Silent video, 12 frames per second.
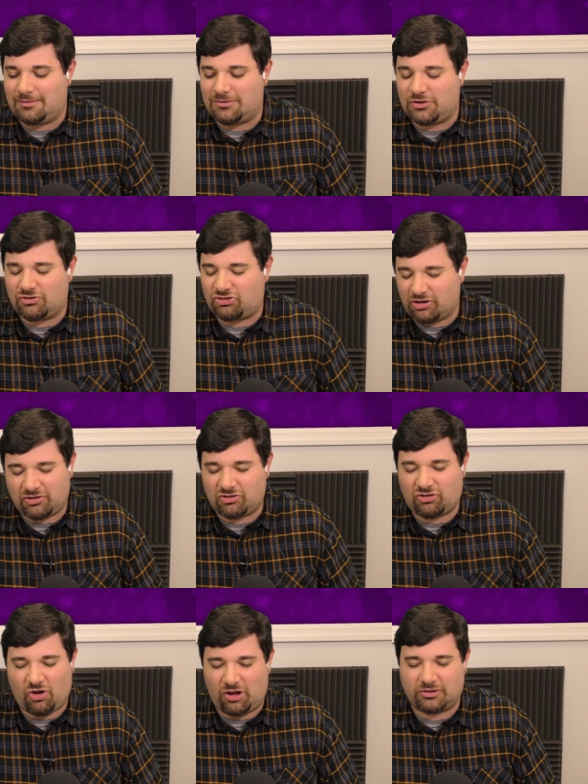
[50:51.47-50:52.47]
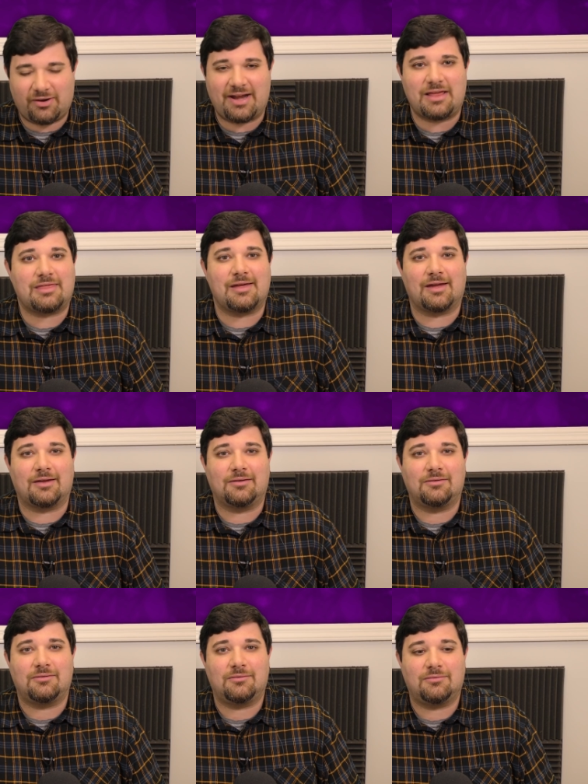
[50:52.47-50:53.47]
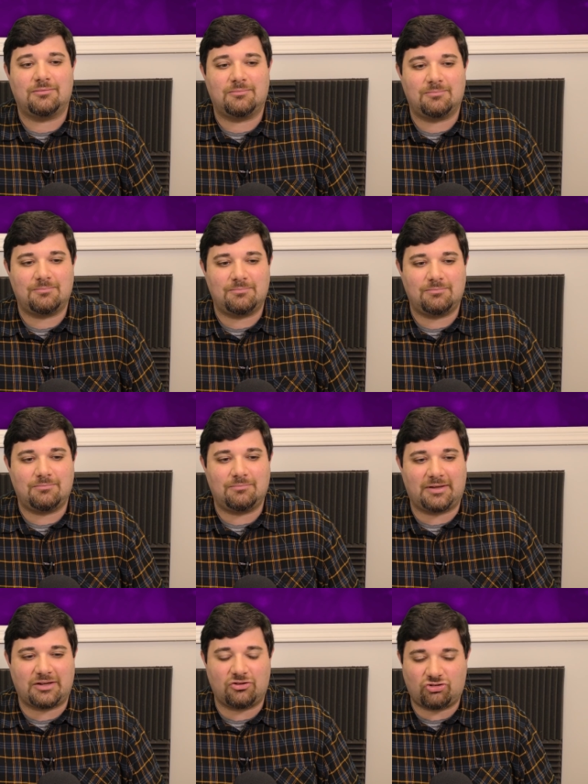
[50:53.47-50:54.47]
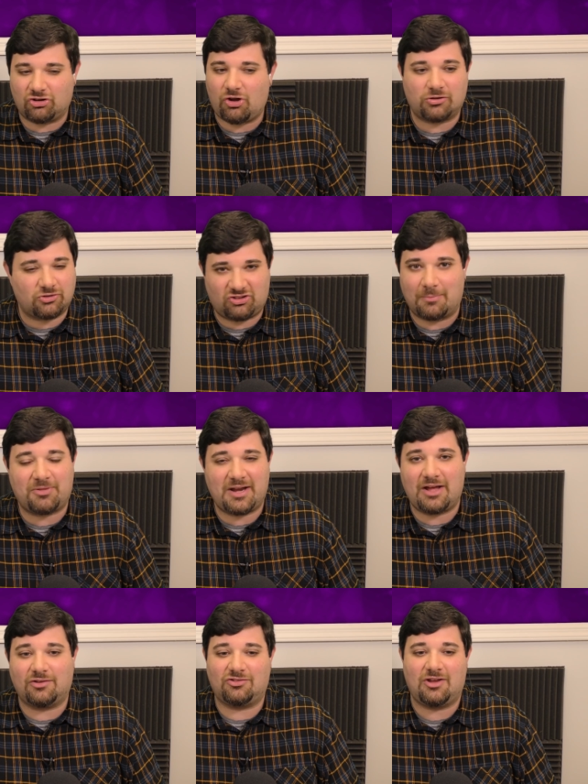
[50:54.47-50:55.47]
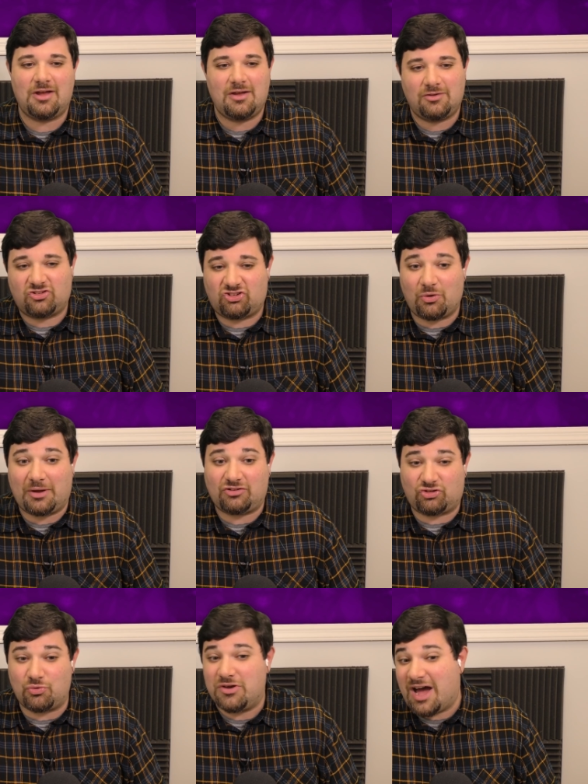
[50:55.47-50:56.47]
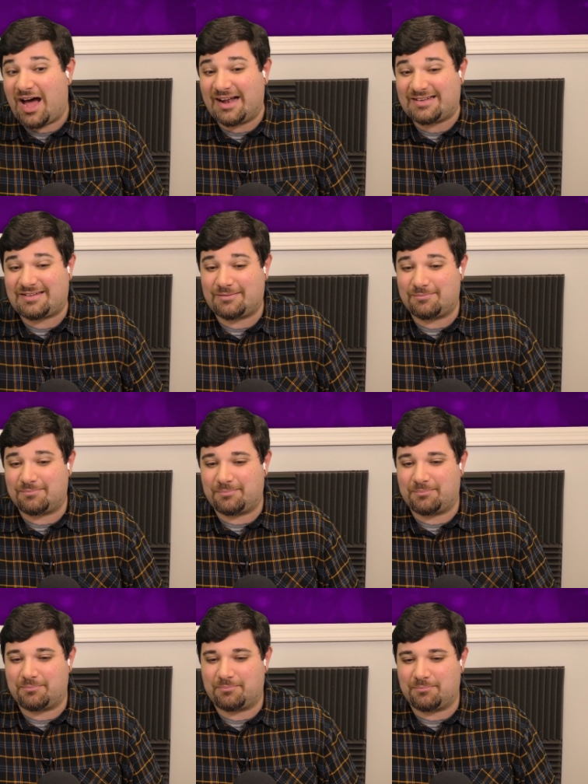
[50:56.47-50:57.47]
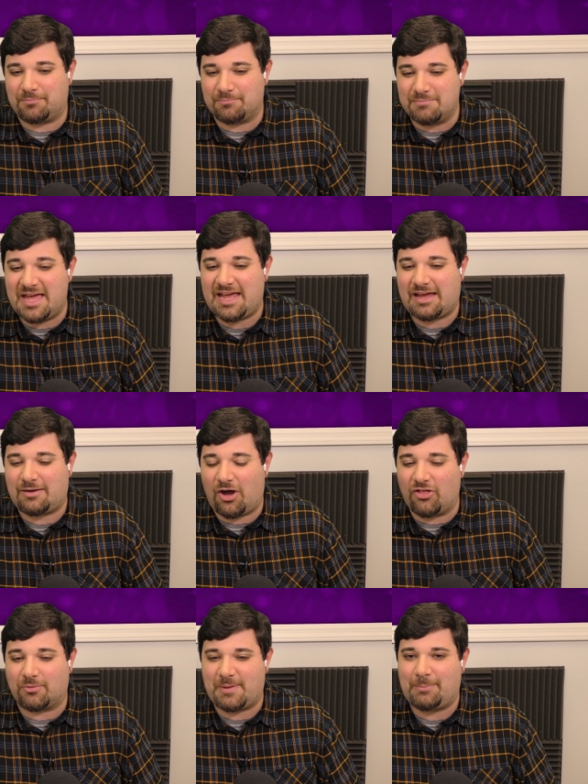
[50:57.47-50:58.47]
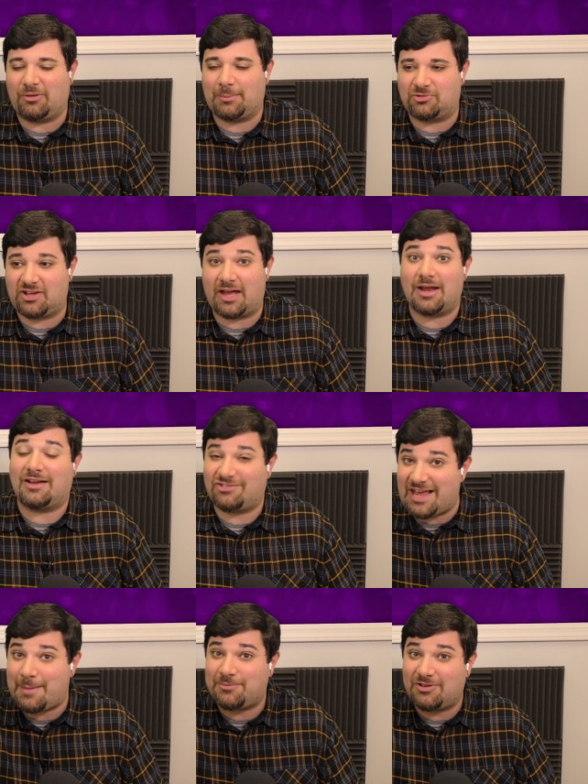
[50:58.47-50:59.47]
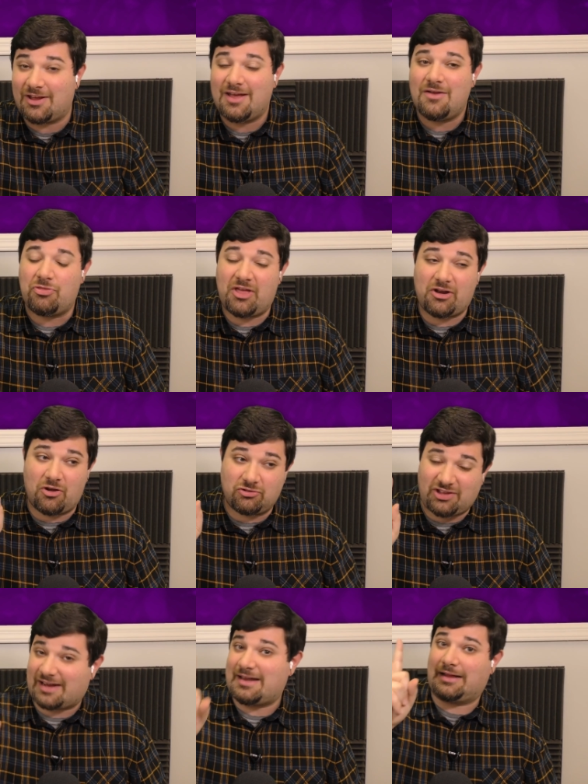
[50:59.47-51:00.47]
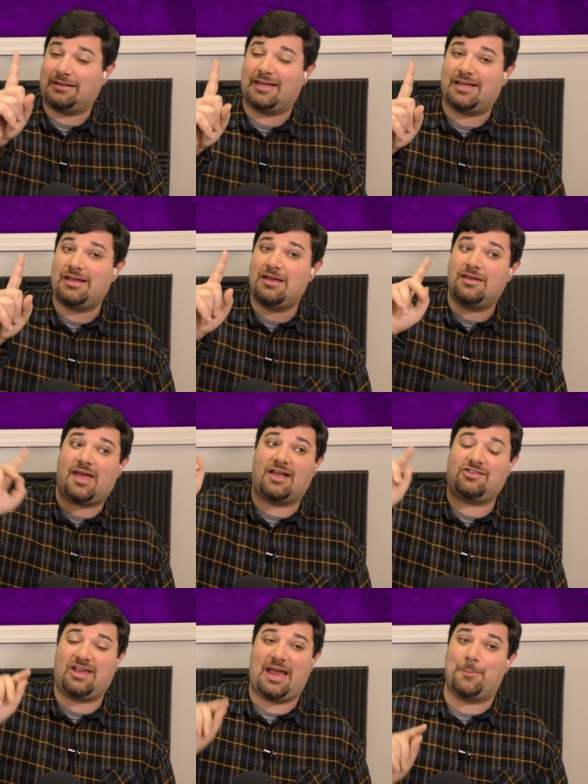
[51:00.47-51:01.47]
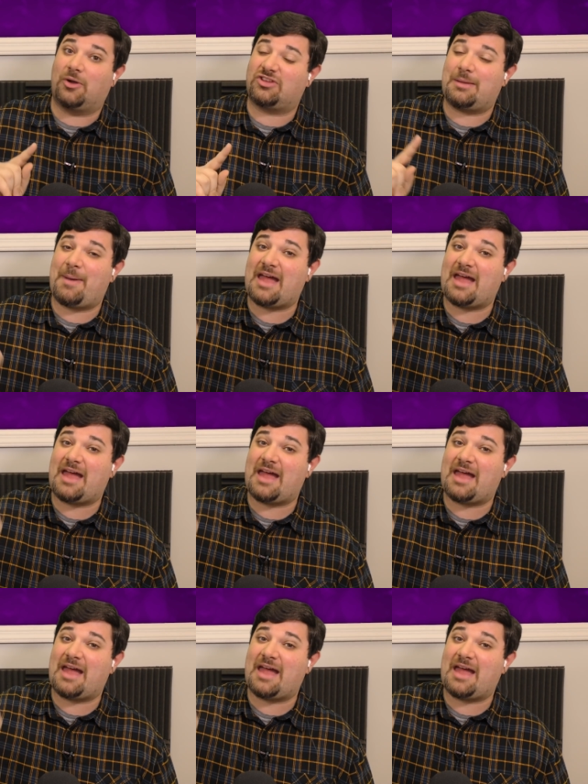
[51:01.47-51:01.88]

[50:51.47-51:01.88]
you should have just called her anything. Like, you should have called her something else so as to not make other people upset. Except that technically Cassie Kane was a